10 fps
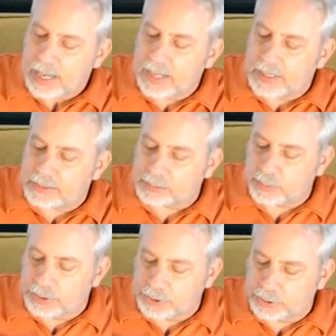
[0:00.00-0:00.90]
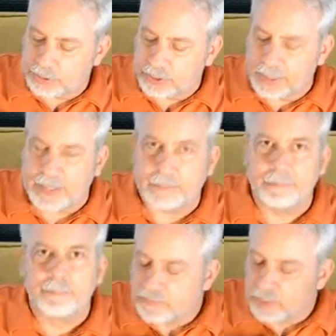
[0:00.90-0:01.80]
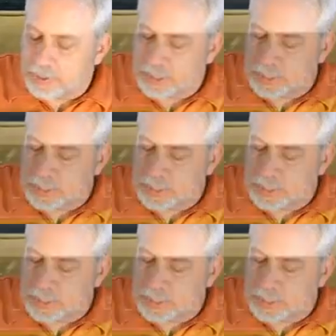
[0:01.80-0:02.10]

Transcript: and it's with the green for